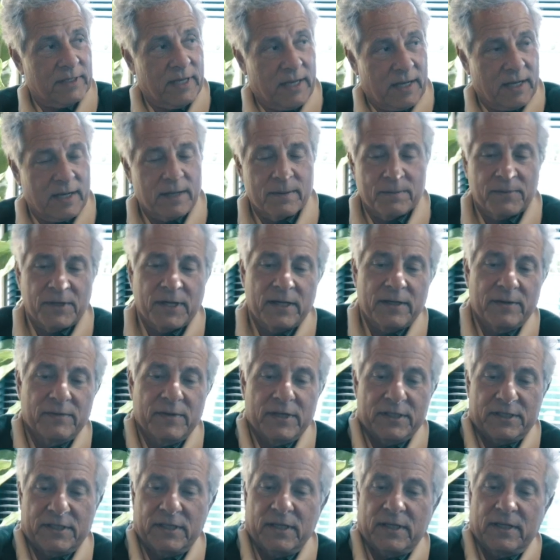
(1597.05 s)
Yeah, Playa
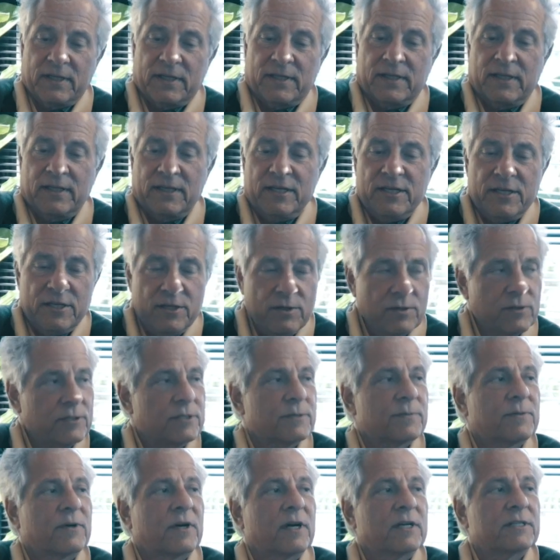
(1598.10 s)
Vista, the
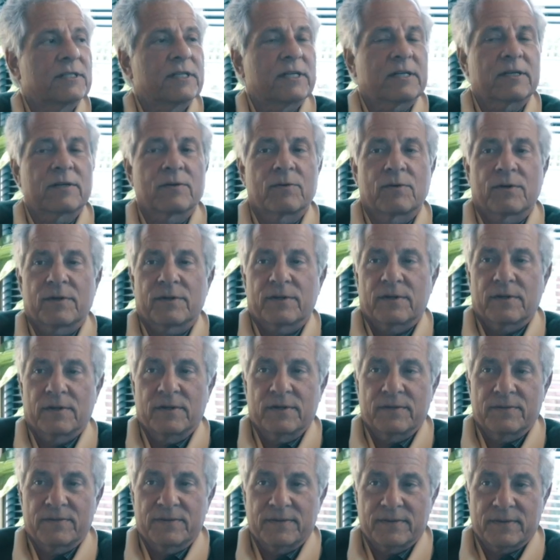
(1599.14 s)
huge project north
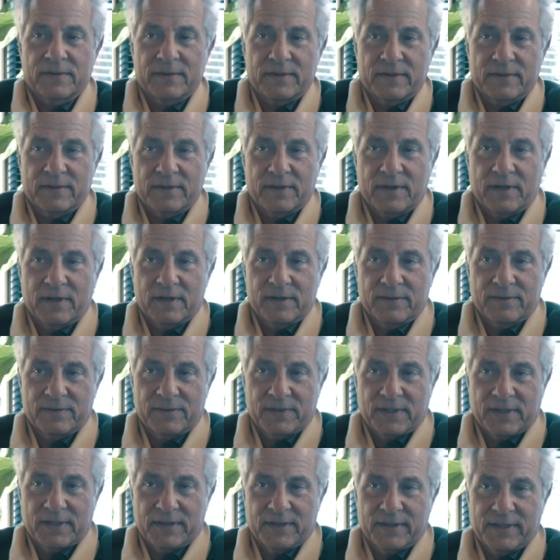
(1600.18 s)
of
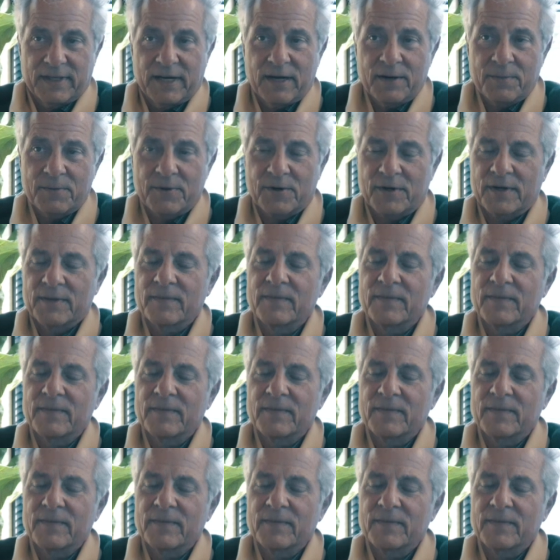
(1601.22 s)
the airport.